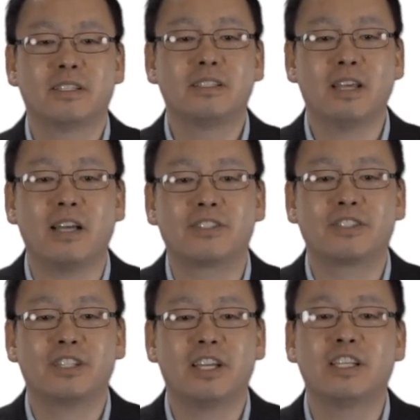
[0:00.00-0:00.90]

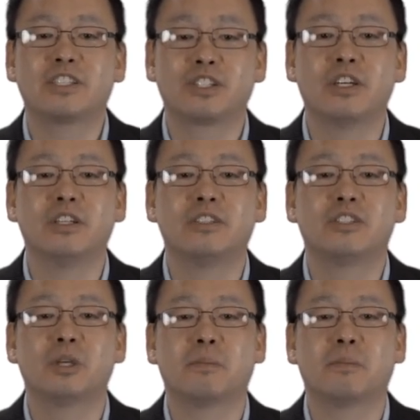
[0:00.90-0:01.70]
yes, it is good to